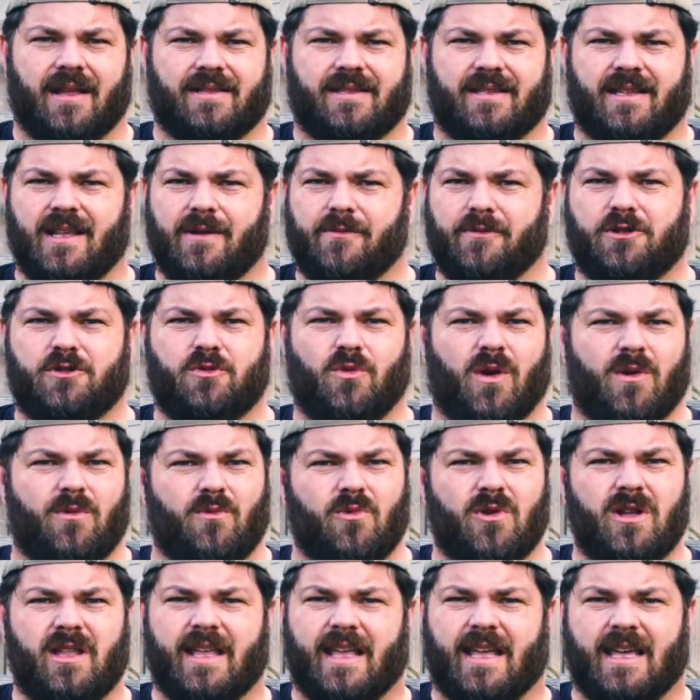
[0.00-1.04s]
and seeing which
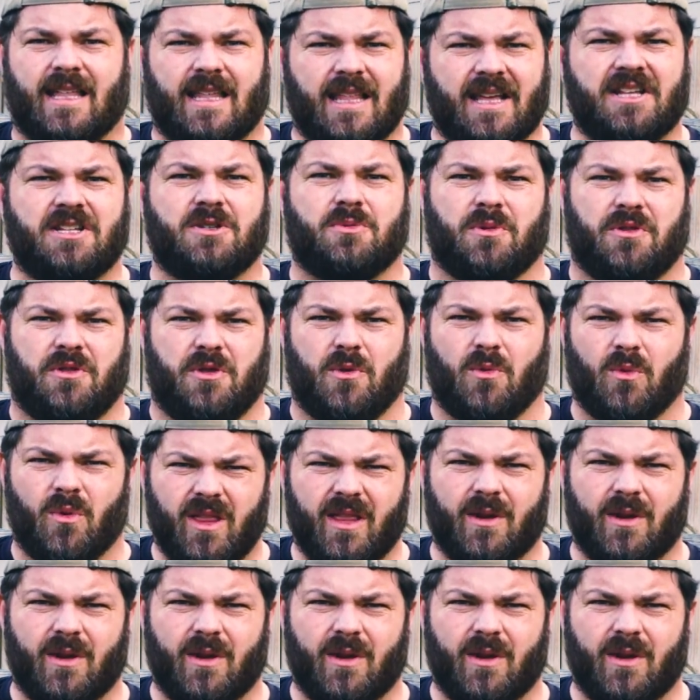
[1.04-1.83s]
one really clicks with you,